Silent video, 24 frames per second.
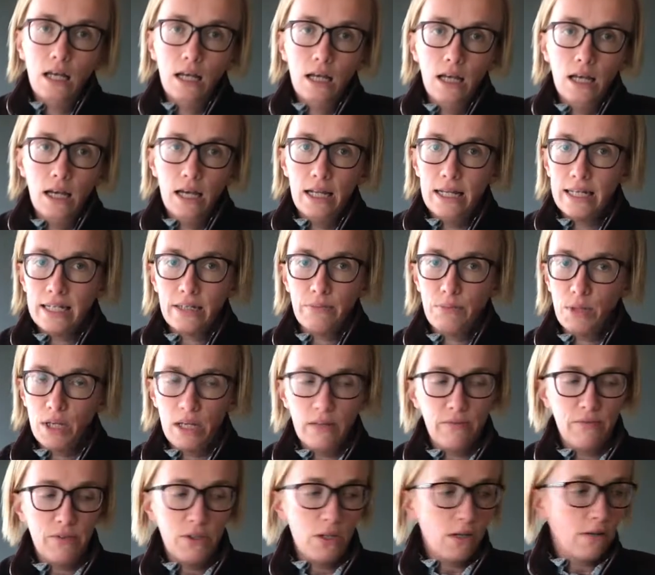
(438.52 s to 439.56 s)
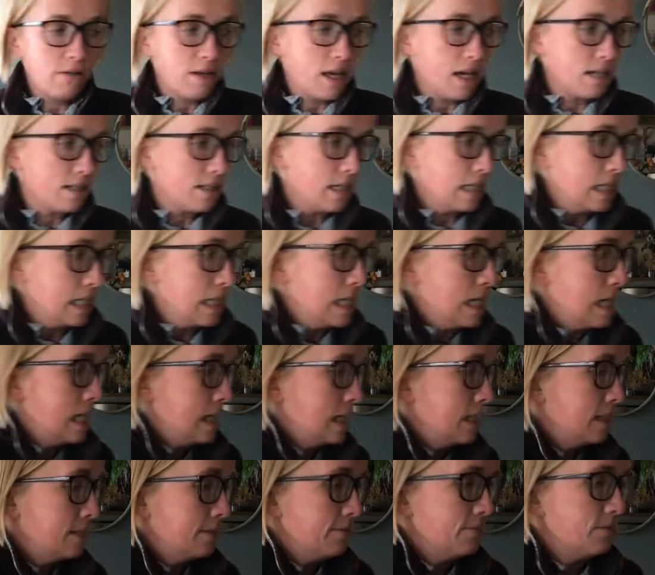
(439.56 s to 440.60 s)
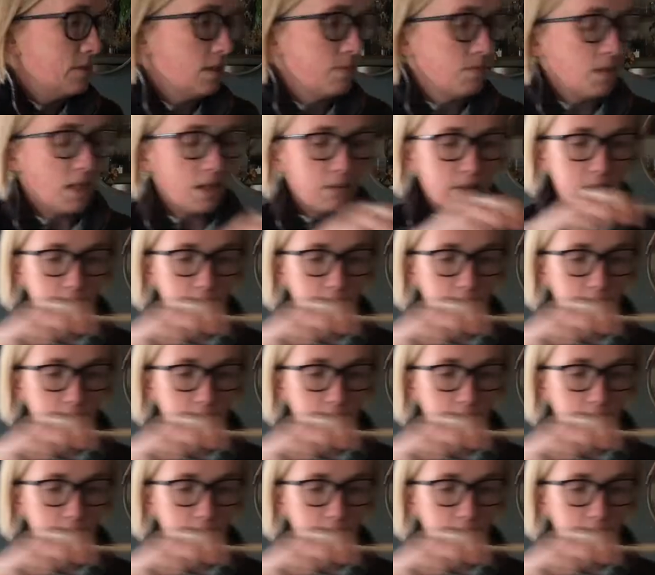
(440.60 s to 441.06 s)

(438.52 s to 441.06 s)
and it can be infuriating. Sometimes